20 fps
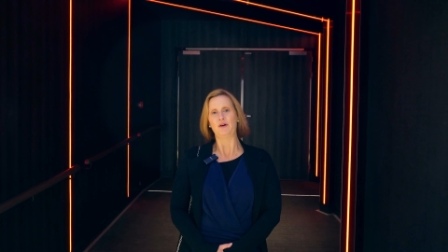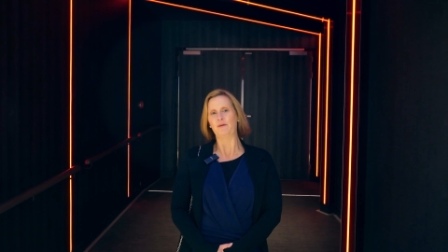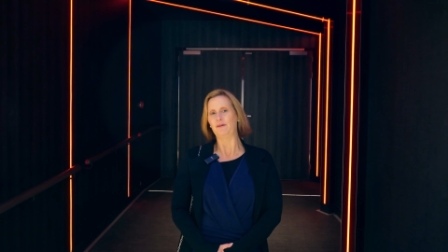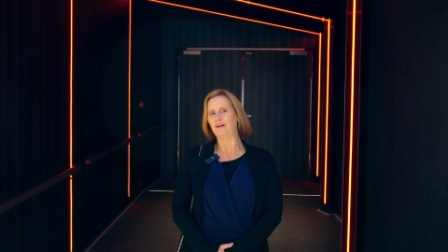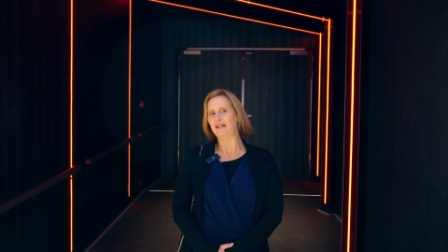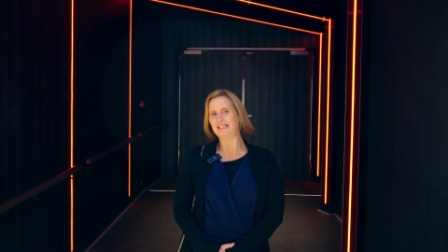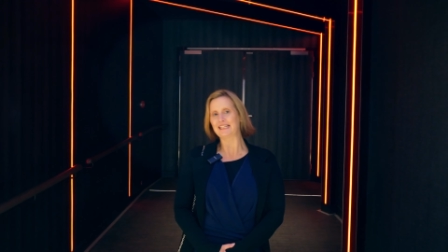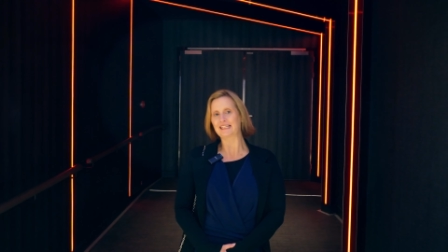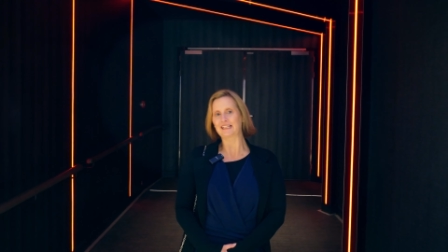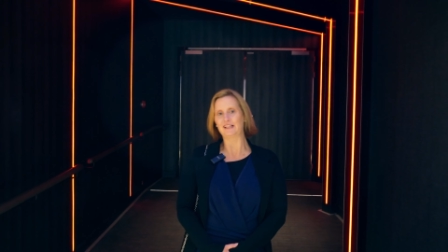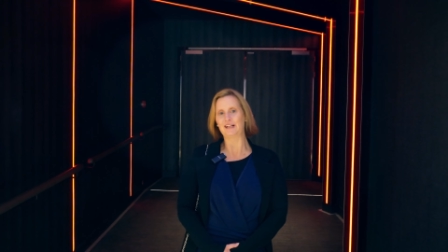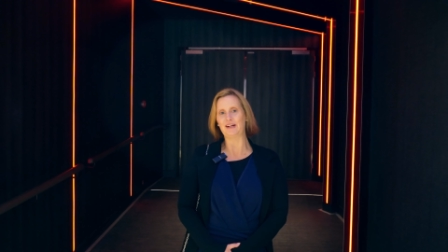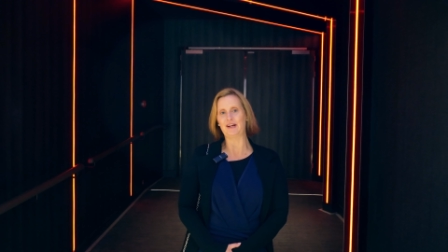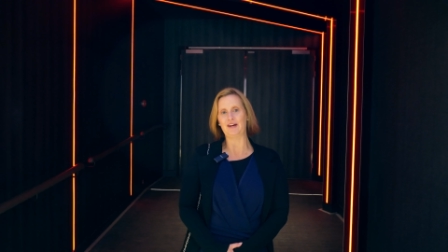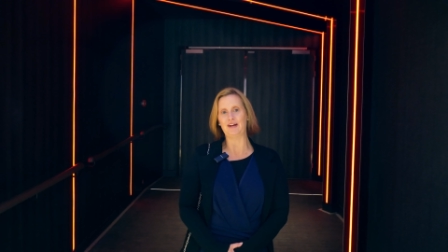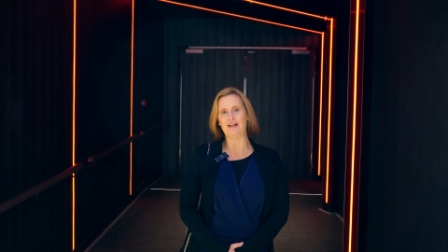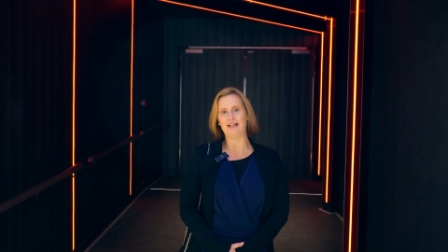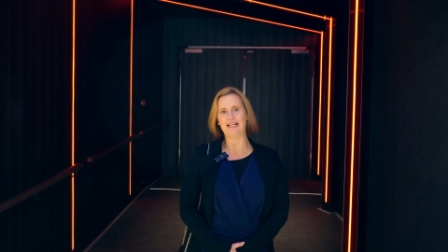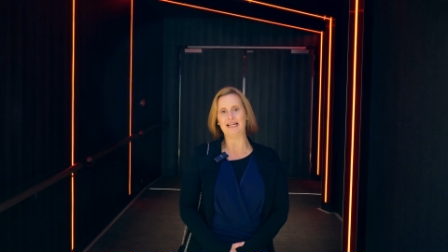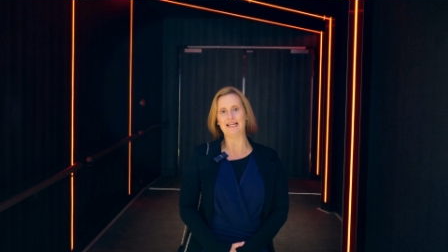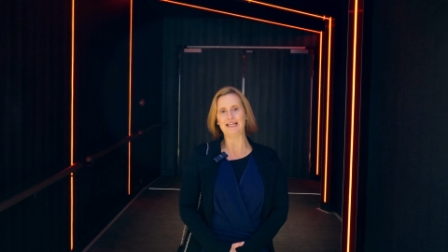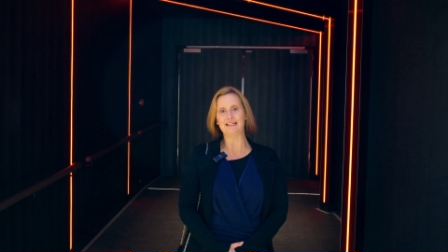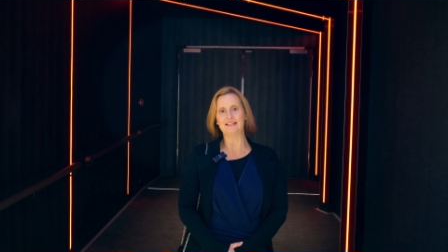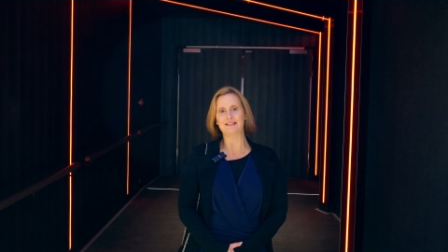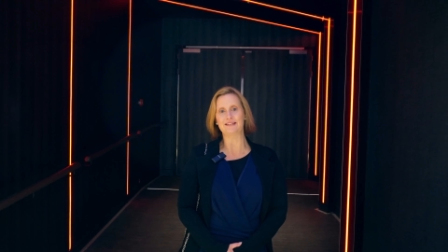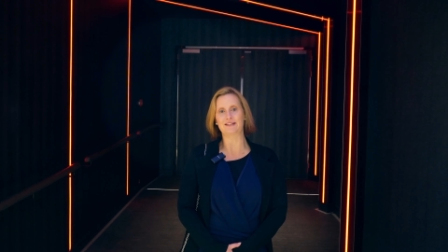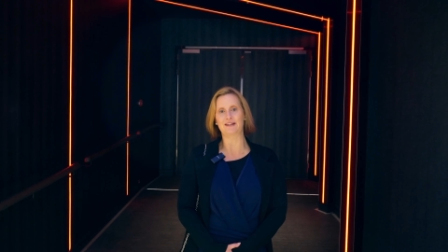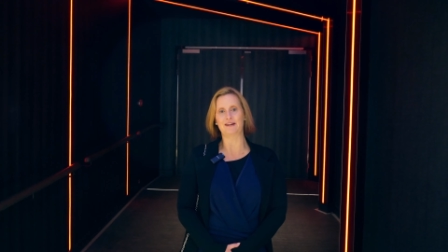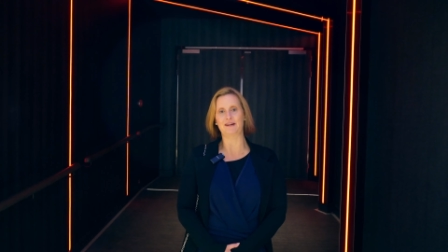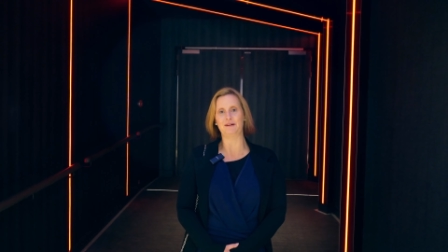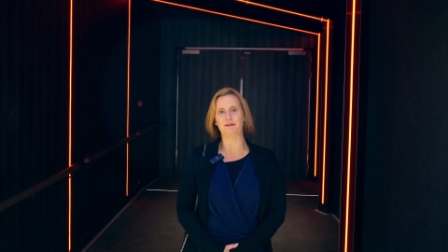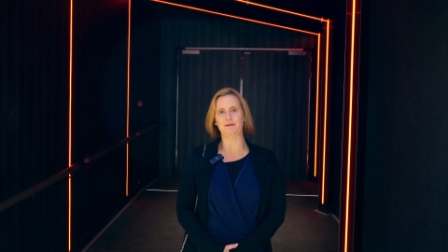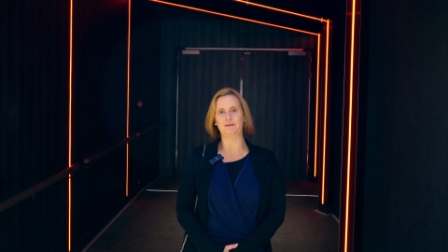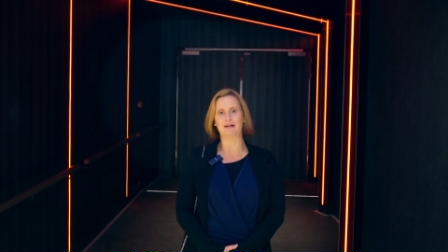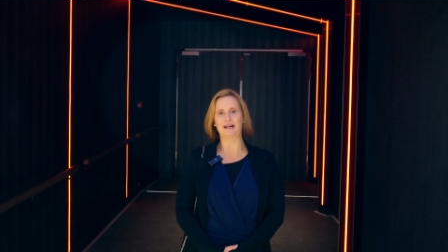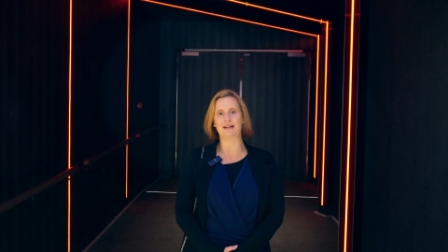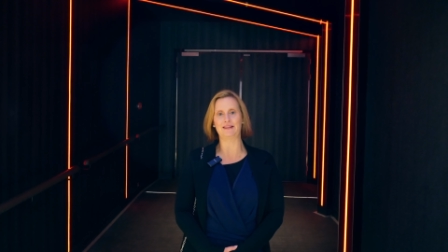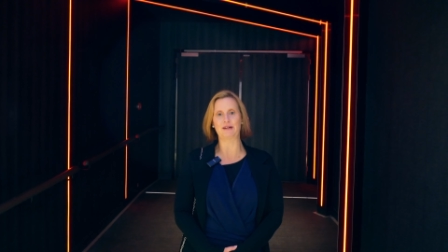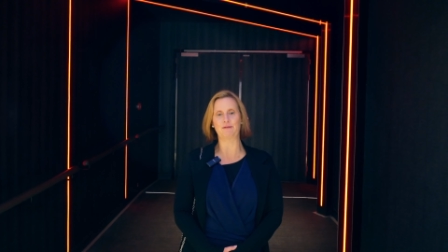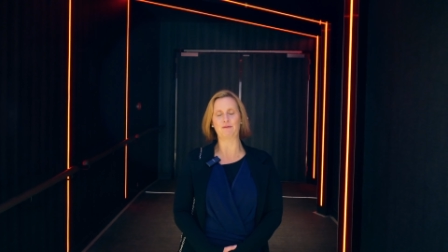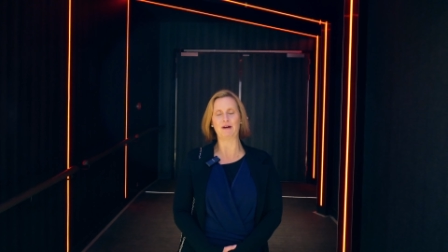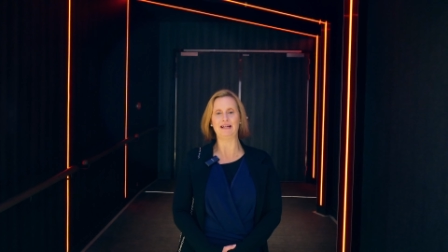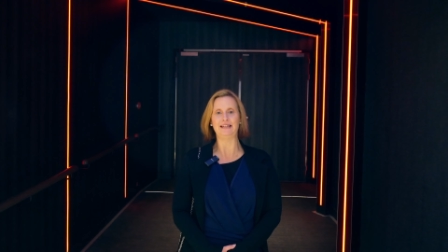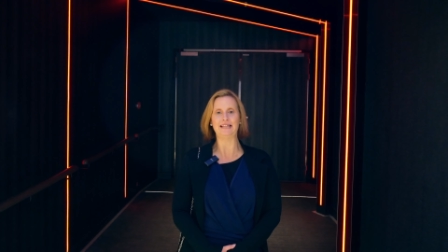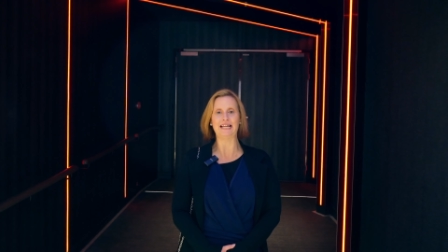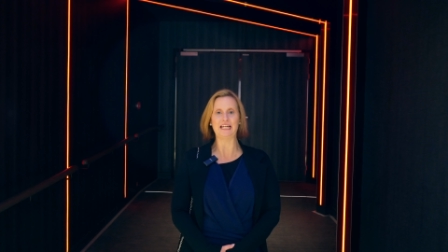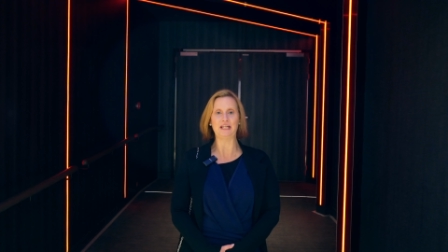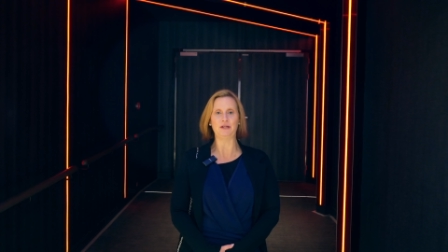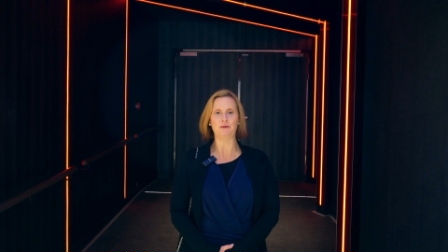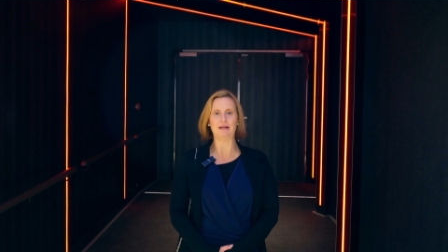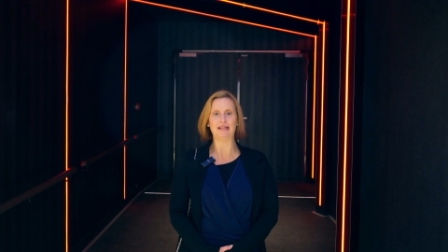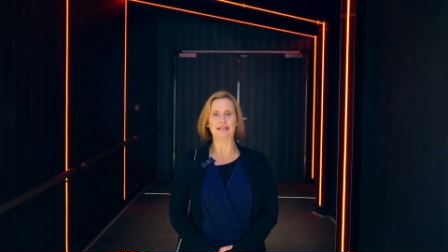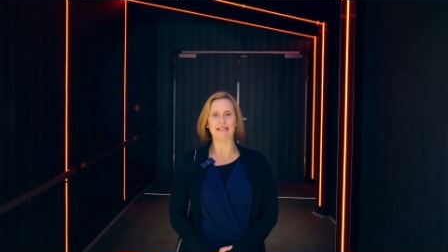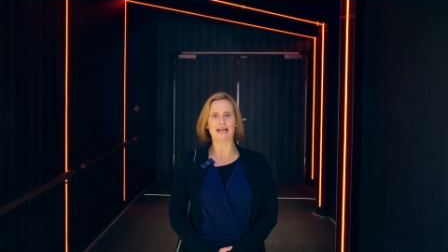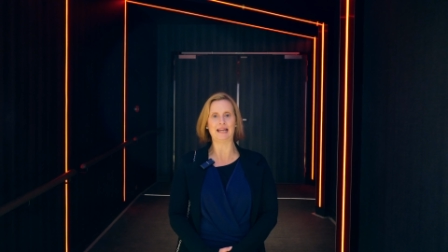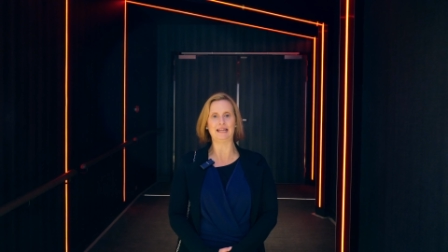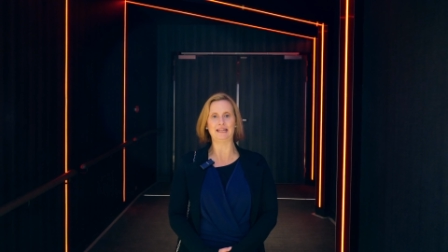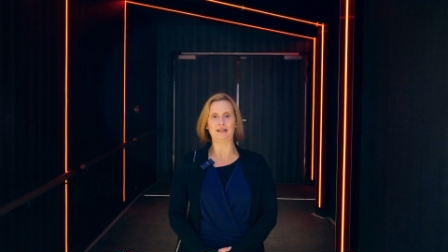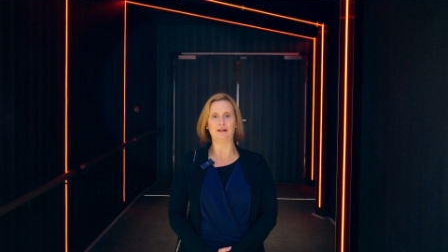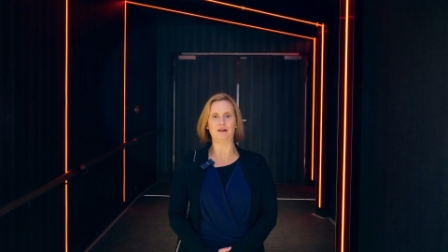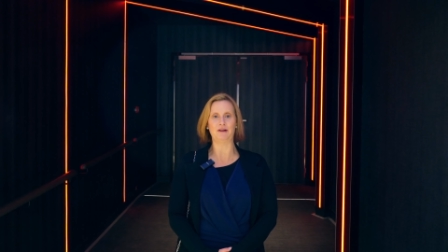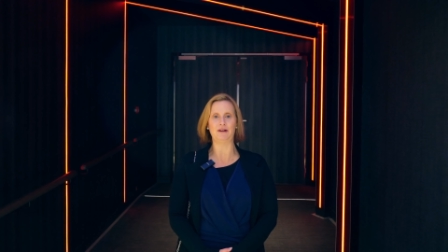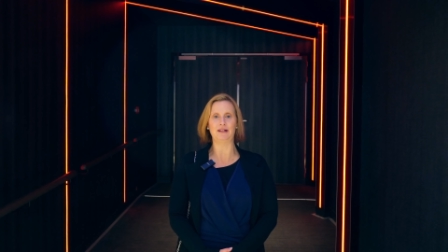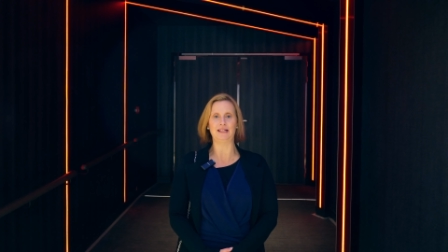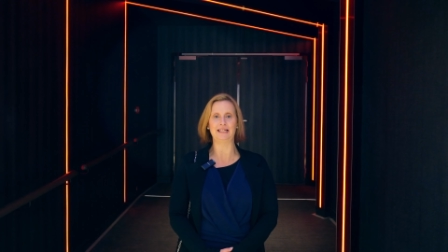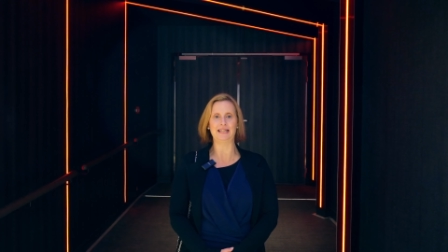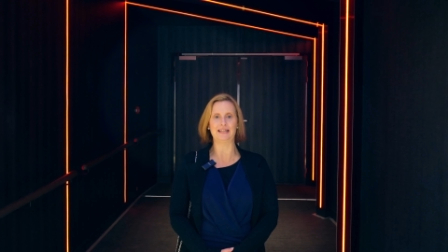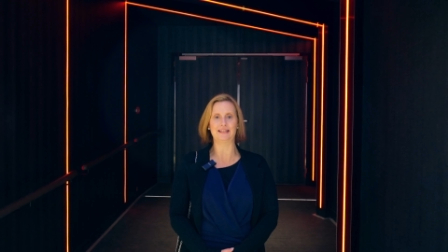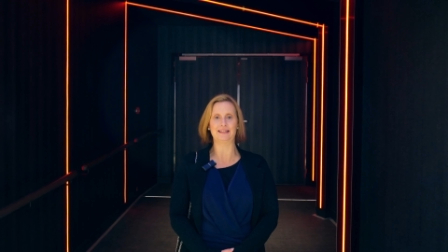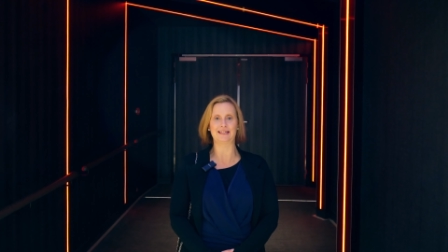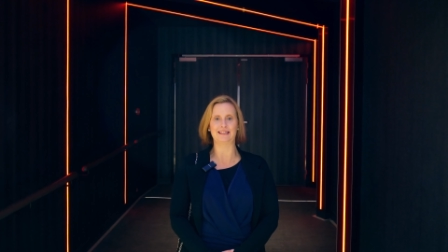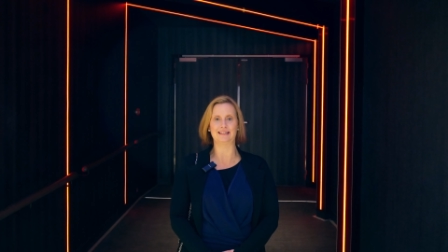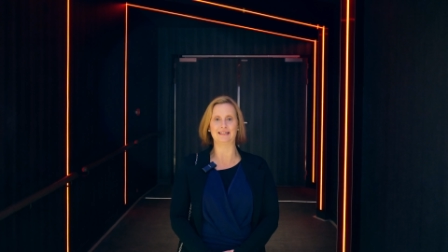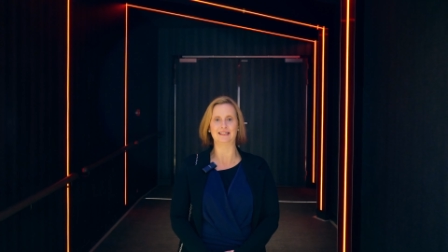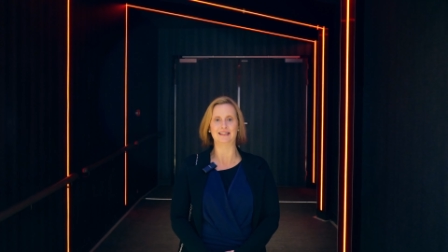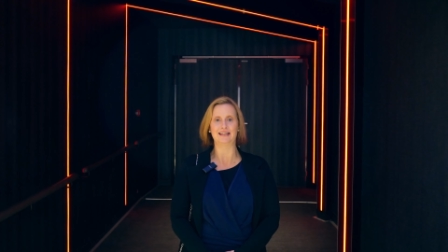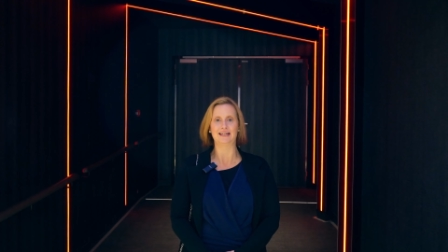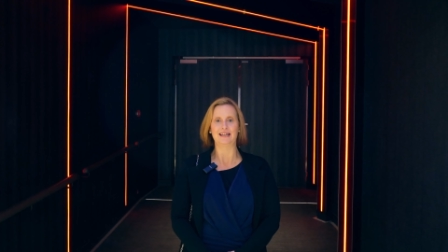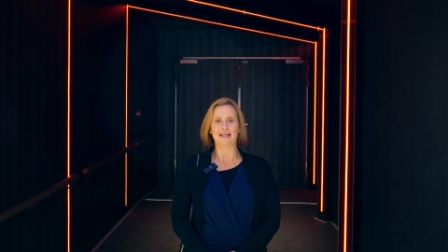We're a little early, so uh, they won't let you in any earlier than